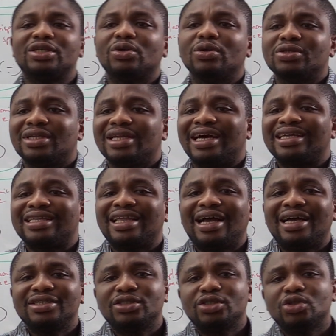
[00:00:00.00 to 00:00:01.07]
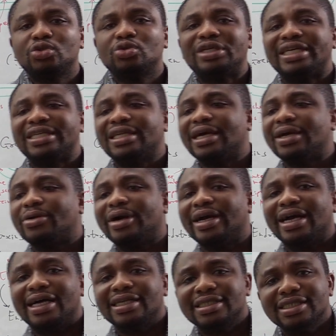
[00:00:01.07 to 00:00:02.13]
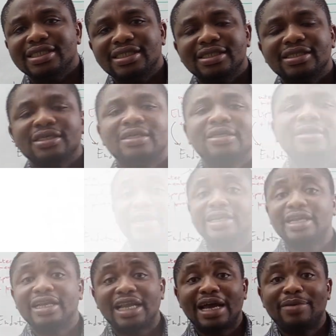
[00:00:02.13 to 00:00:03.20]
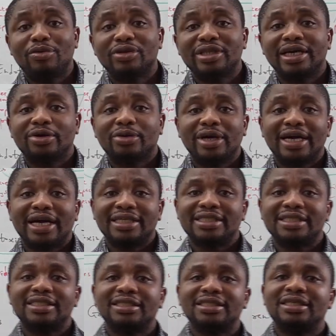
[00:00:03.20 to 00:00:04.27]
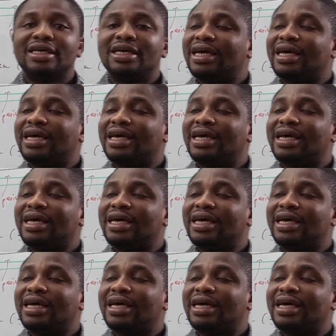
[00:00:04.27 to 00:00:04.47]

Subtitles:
it's closely attached to the teichoic acid and the lipoteichoic acid.